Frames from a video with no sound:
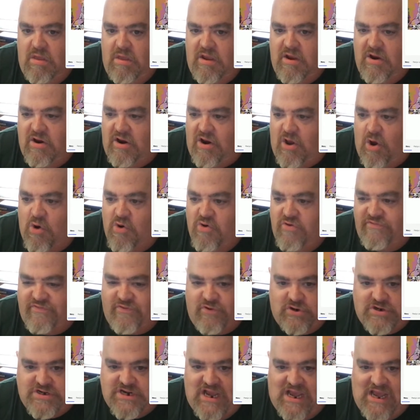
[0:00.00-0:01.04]
In
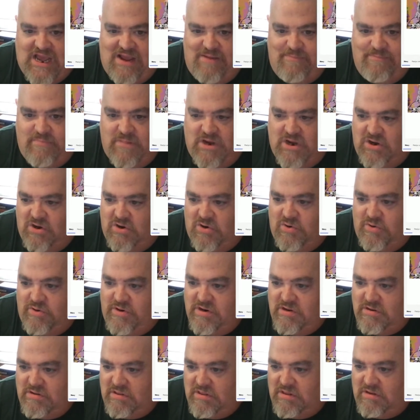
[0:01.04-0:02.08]
overtime
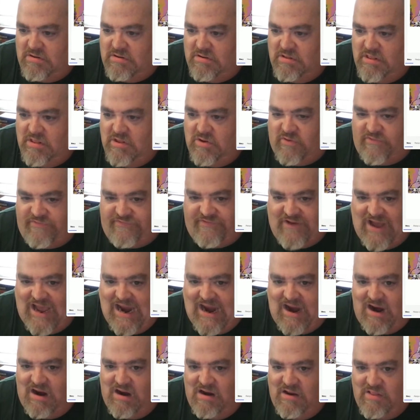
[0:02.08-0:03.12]
mode. Little
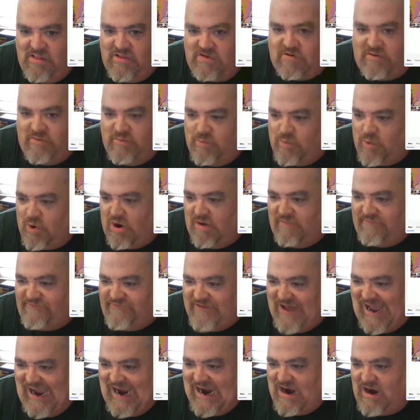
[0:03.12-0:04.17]
fire. We're on
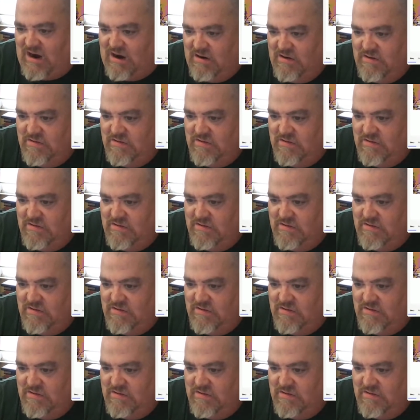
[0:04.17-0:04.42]
fire.